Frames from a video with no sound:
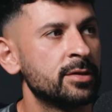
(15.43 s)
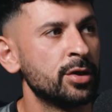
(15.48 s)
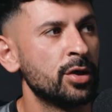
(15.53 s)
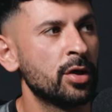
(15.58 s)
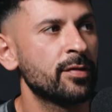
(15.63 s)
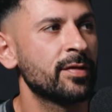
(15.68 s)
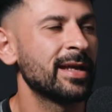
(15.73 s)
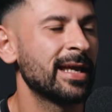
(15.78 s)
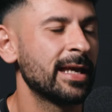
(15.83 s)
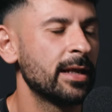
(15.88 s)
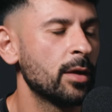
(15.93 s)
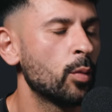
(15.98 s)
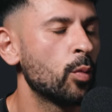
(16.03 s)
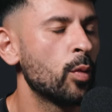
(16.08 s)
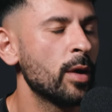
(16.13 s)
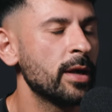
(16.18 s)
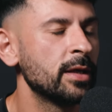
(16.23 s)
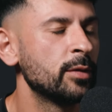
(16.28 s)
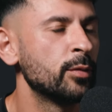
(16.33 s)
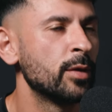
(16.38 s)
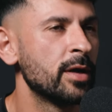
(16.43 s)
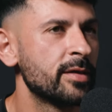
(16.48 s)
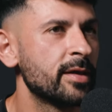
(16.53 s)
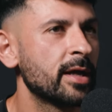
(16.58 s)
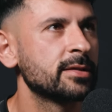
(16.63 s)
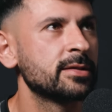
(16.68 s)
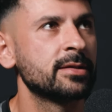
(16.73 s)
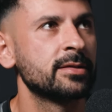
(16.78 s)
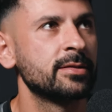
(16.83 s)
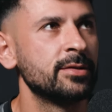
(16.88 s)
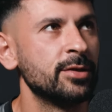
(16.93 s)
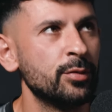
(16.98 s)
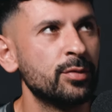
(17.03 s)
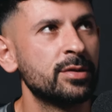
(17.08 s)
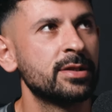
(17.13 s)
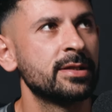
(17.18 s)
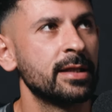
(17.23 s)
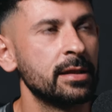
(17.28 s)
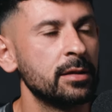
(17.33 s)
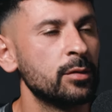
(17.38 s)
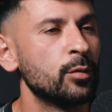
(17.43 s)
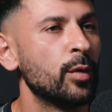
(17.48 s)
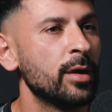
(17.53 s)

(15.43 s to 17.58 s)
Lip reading: Do you not think in a weird way that's you still